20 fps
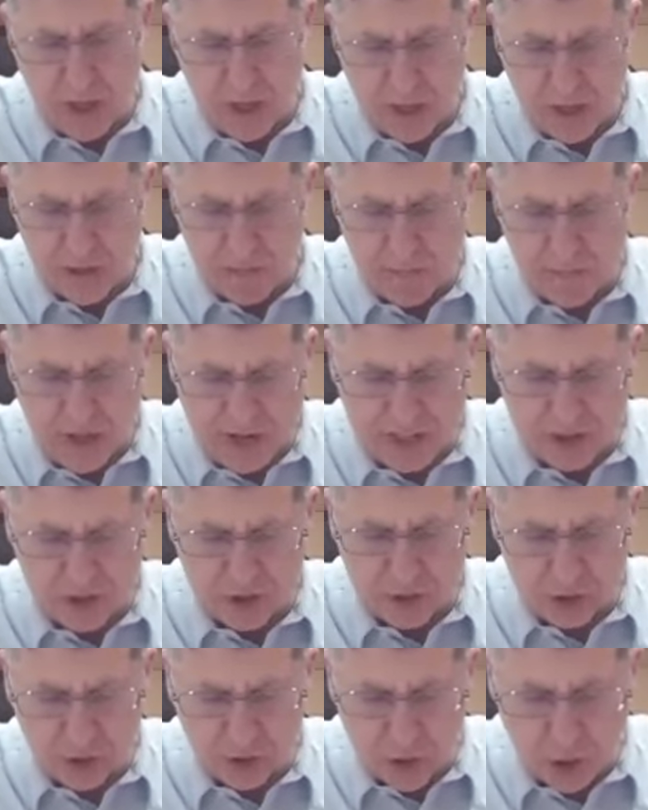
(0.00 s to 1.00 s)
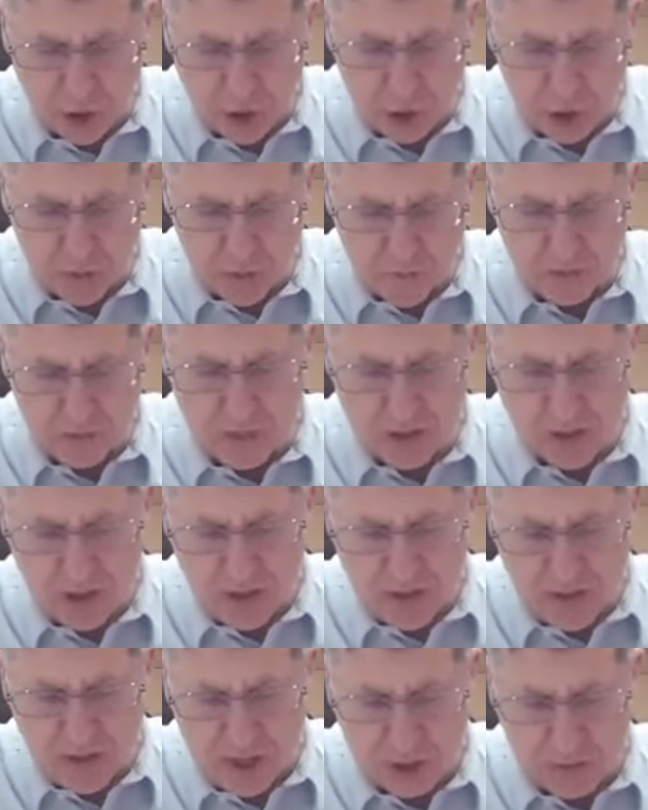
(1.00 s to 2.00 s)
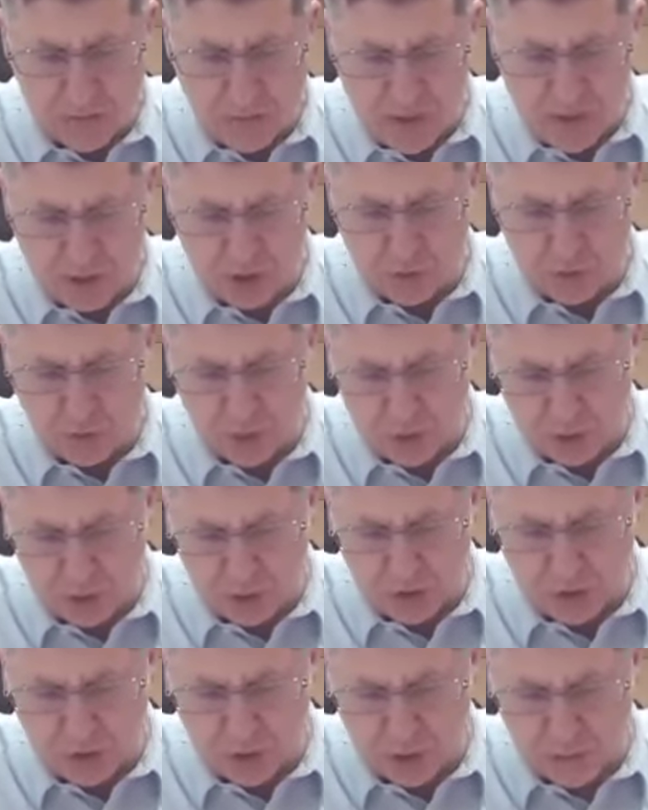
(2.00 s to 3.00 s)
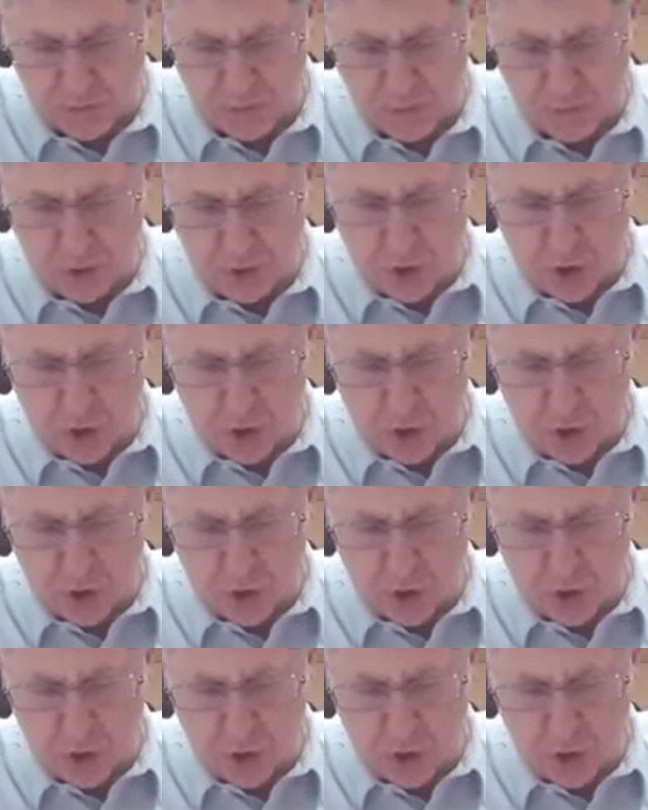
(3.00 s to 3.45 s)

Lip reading: matzah loaves that are mixed with oil.